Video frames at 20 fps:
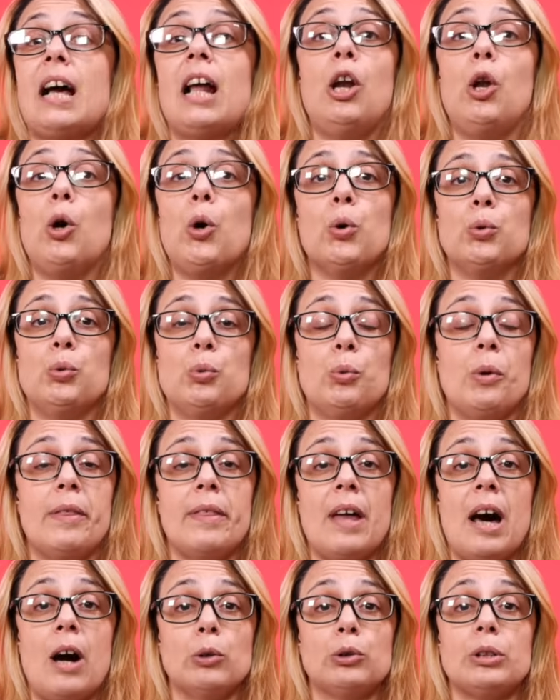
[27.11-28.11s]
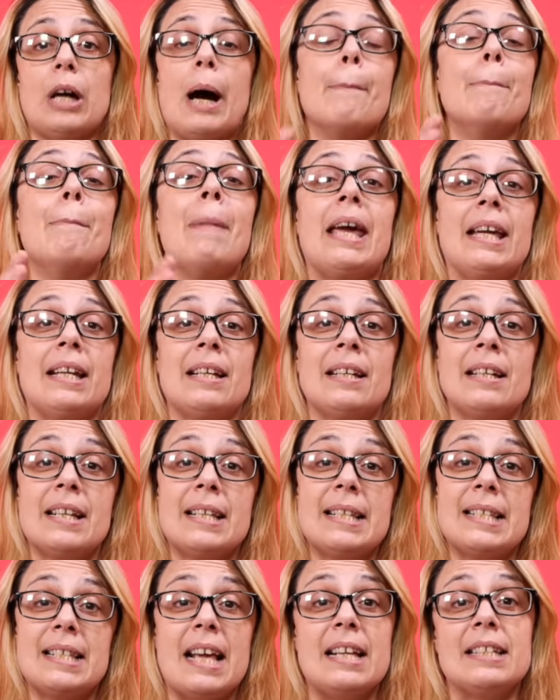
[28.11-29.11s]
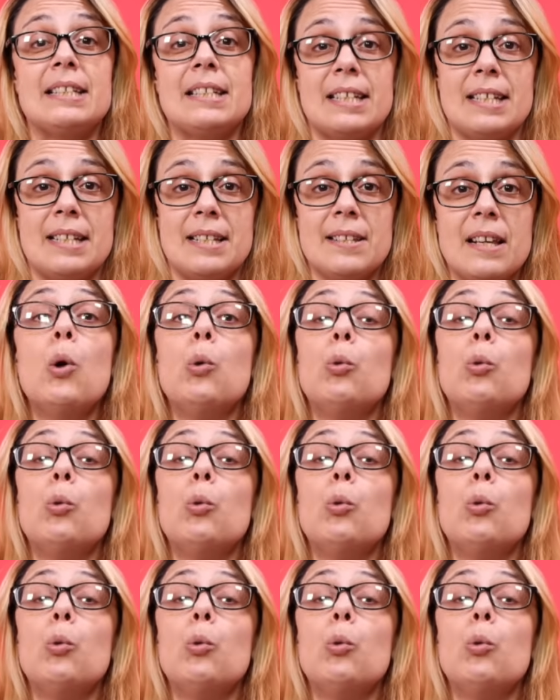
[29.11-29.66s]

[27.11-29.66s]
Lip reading: alone without a main sentence.